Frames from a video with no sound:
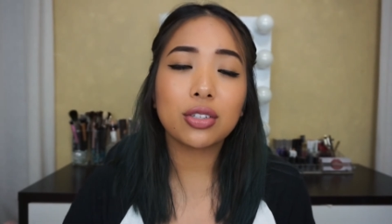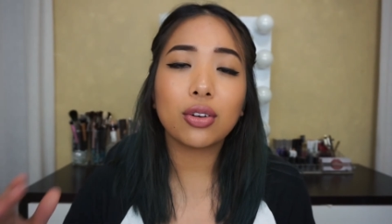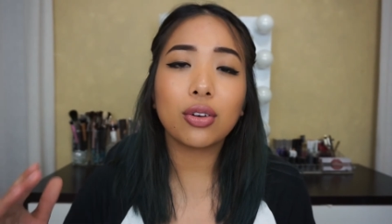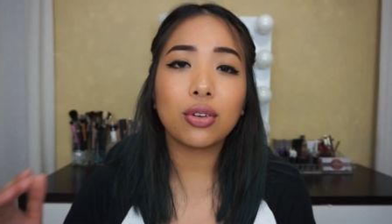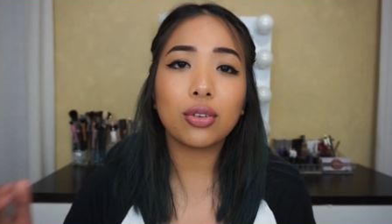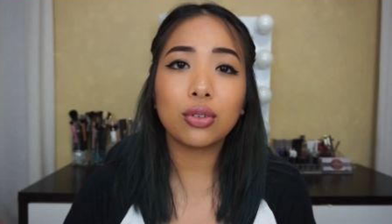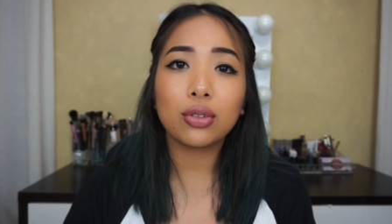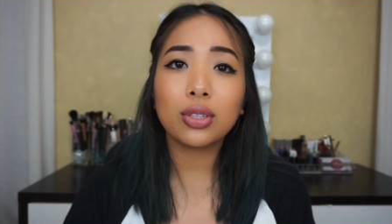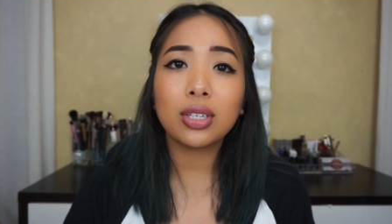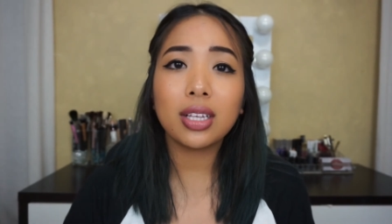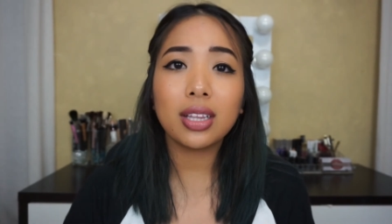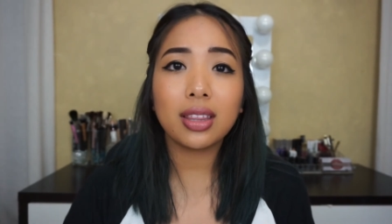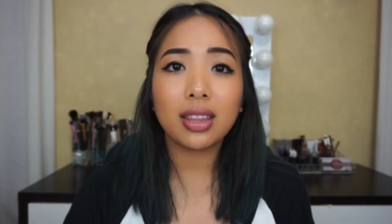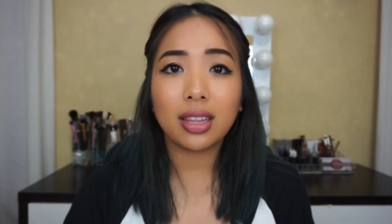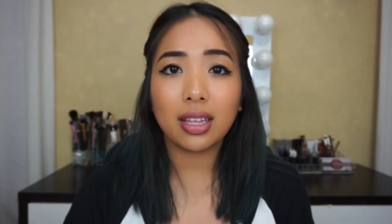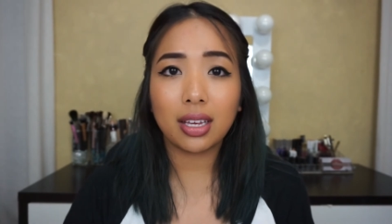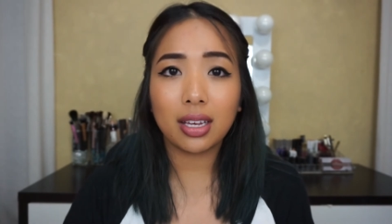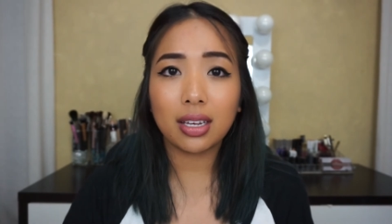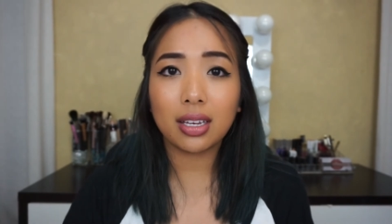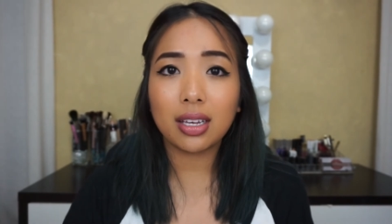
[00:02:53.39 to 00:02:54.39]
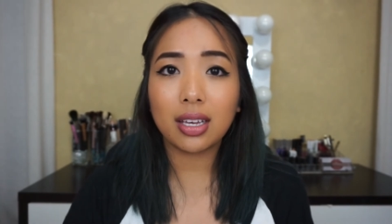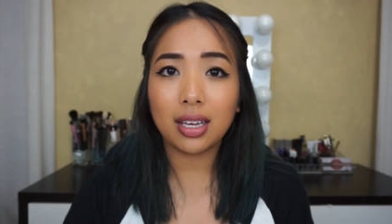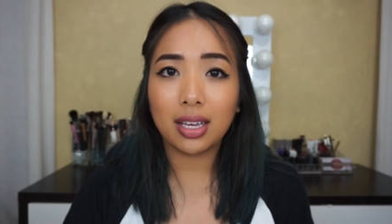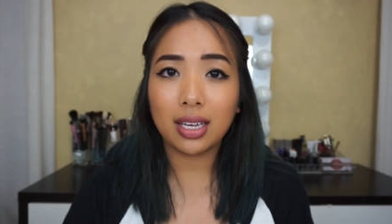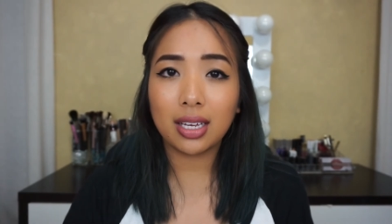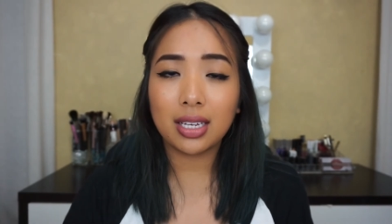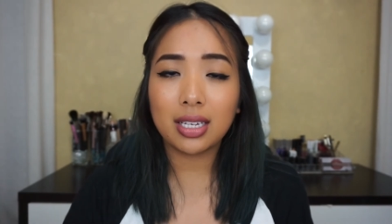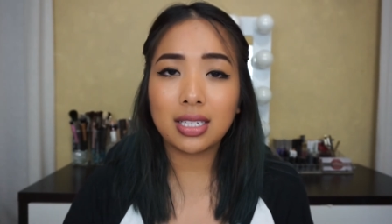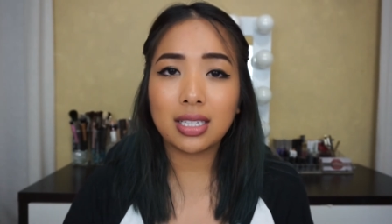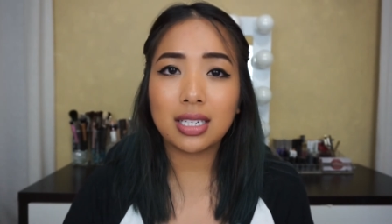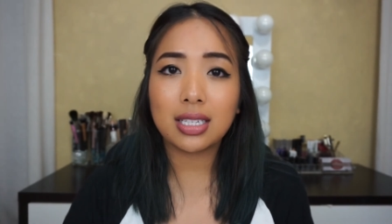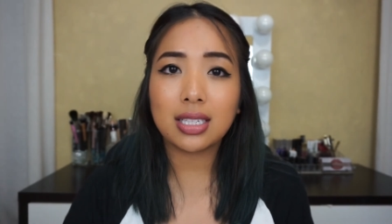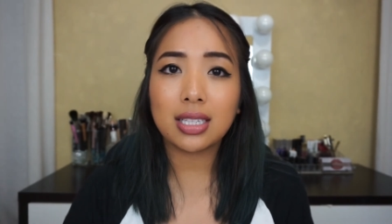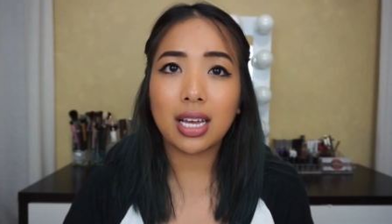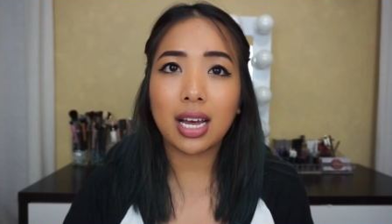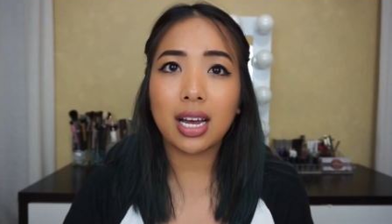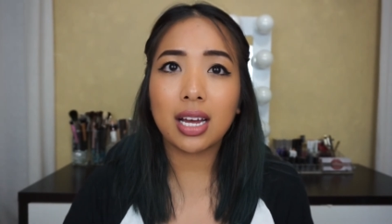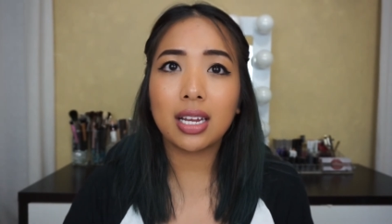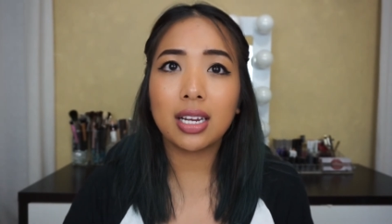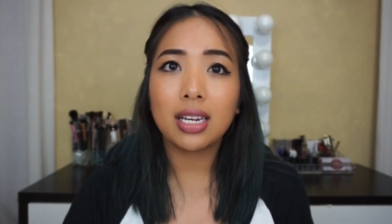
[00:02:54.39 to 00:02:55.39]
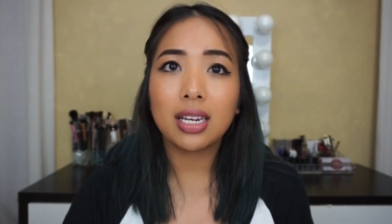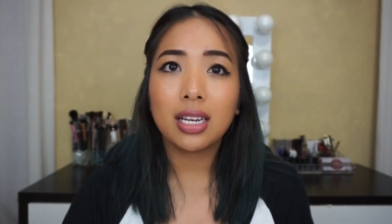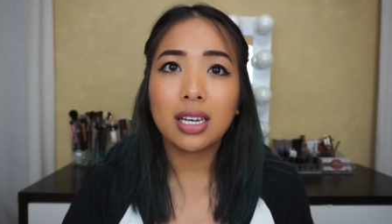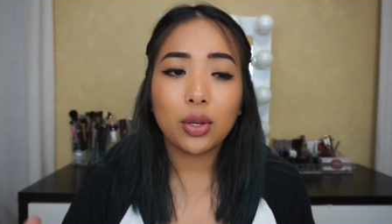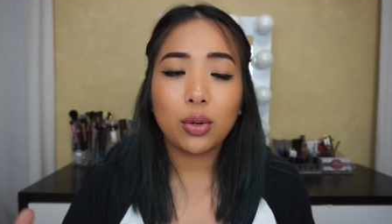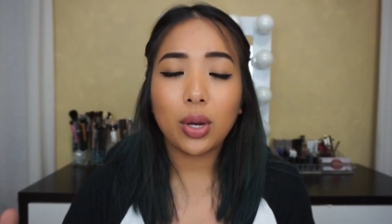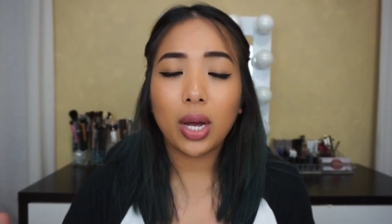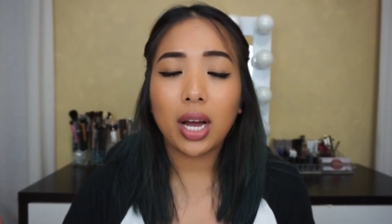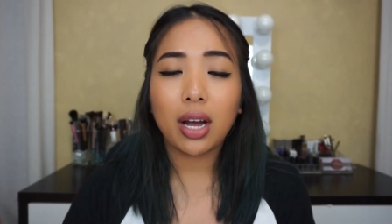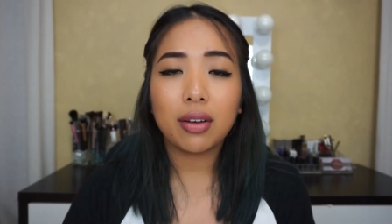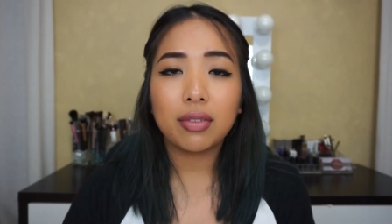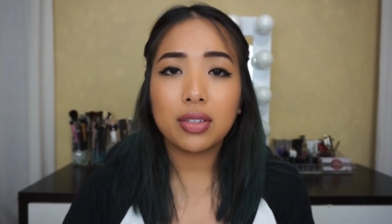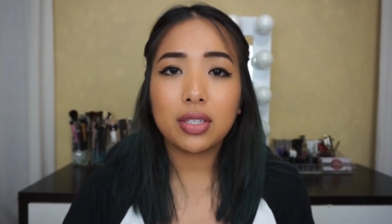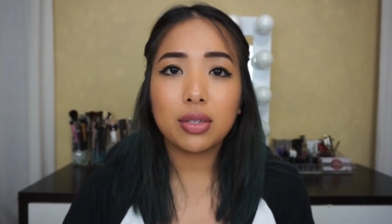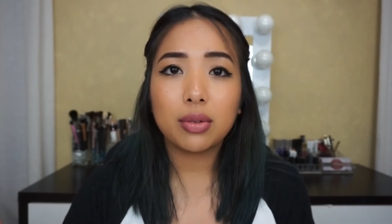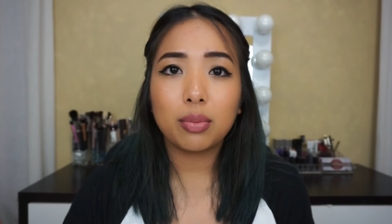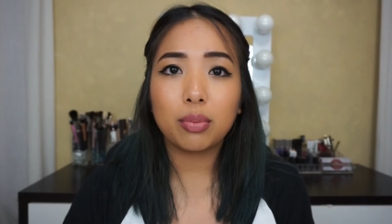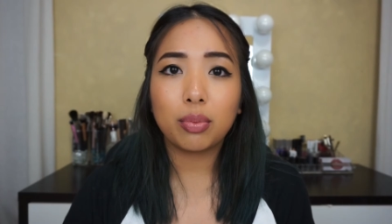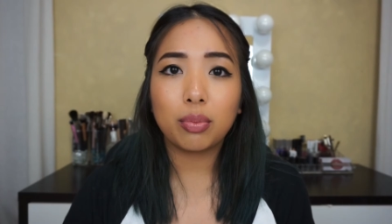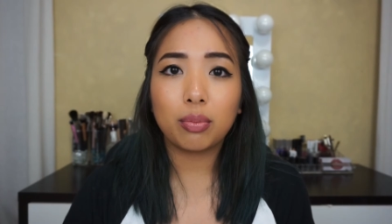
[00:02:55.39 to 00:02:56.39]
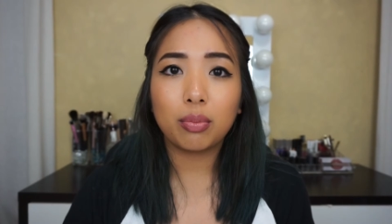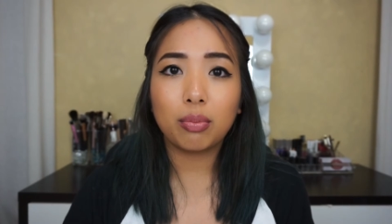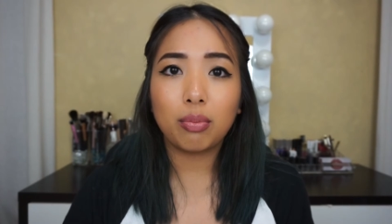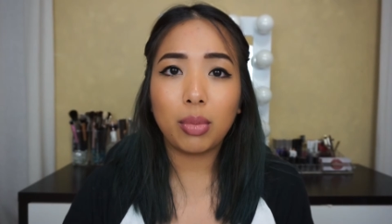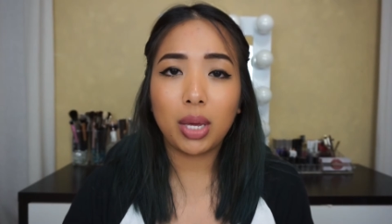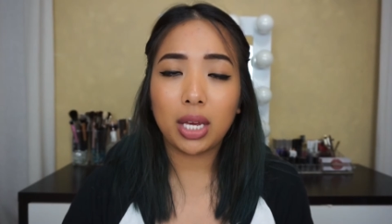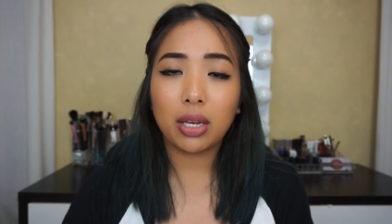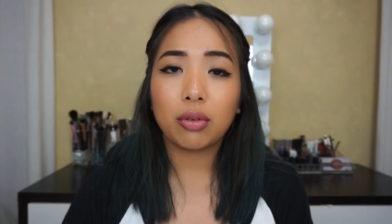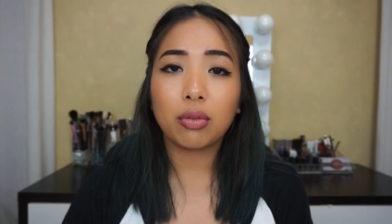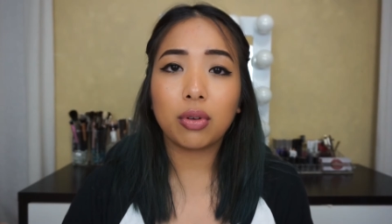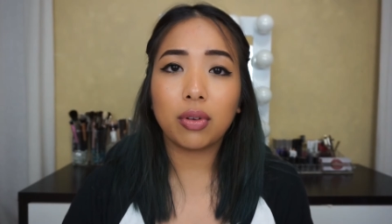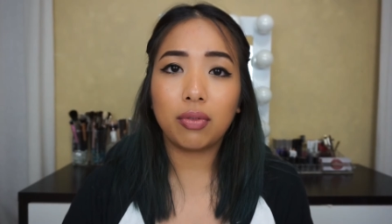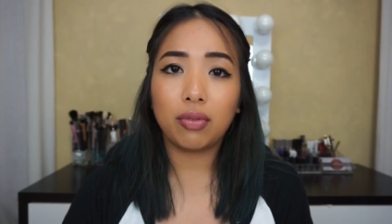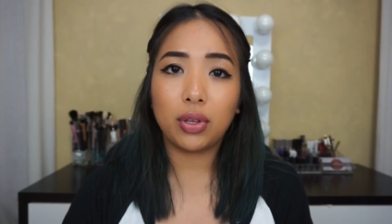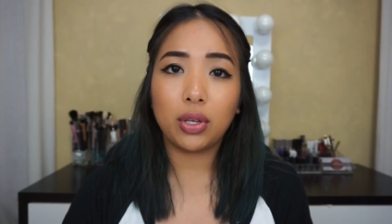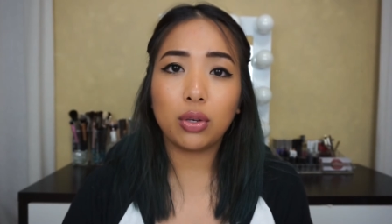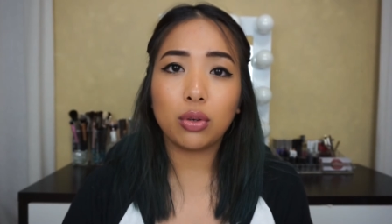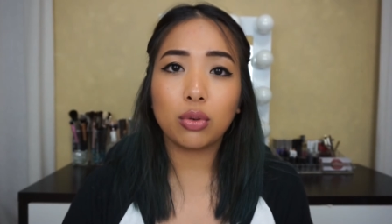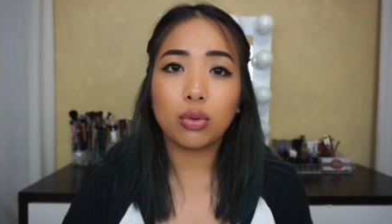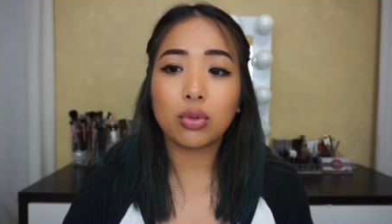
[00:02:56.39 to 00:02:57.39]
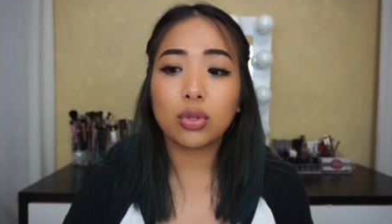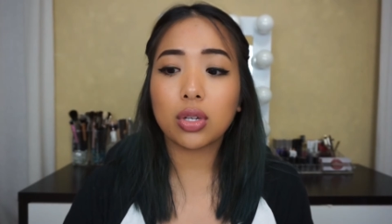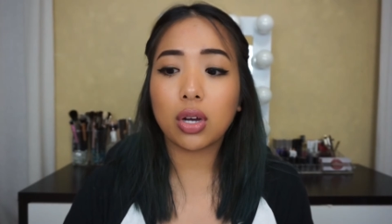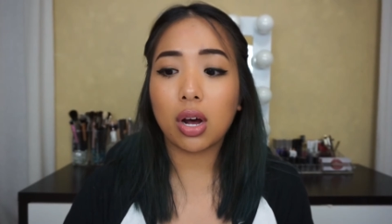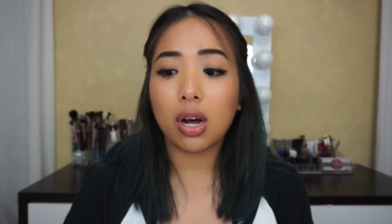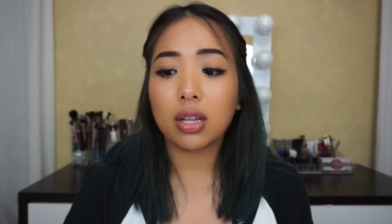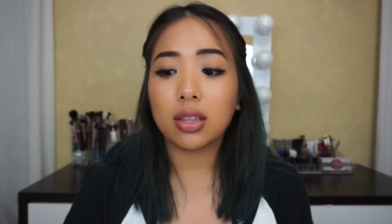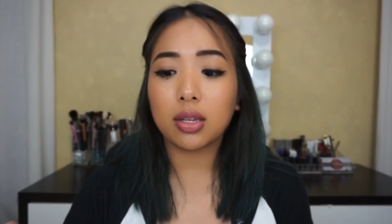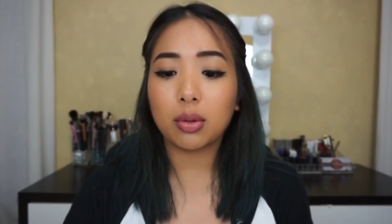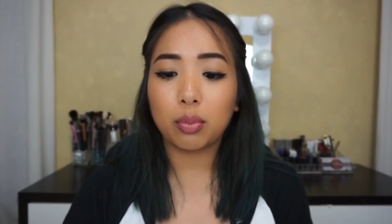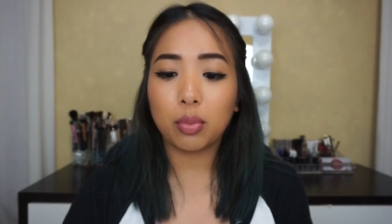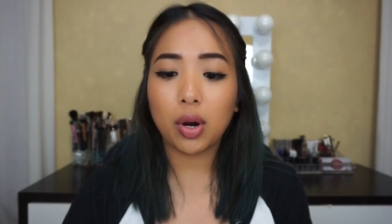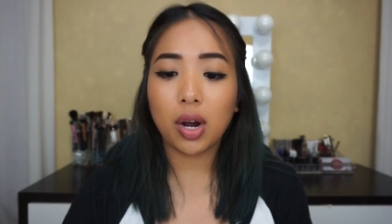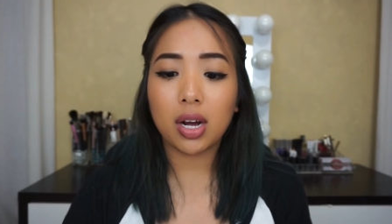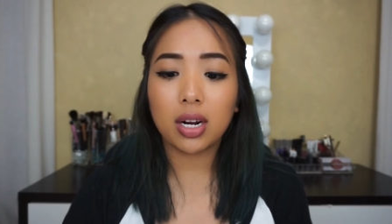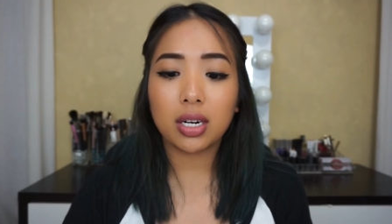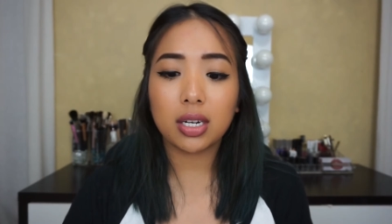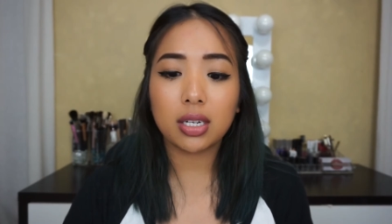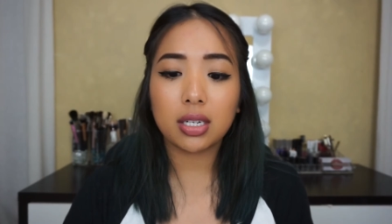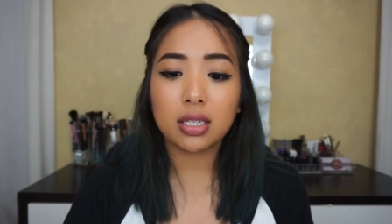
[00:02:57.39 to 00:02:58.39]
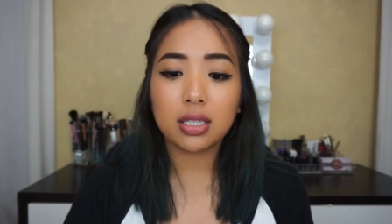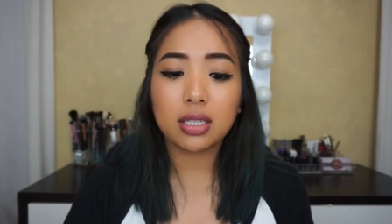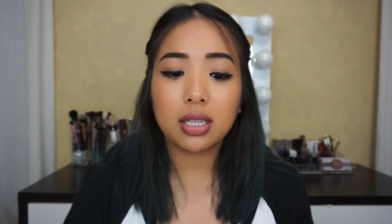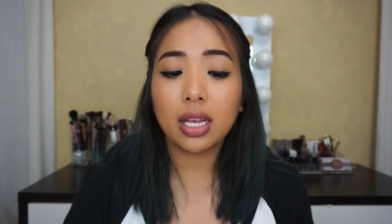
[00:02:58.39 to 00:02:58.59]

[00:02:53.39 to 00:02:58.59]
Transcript: The only thing is is that you have to make reviews on the products.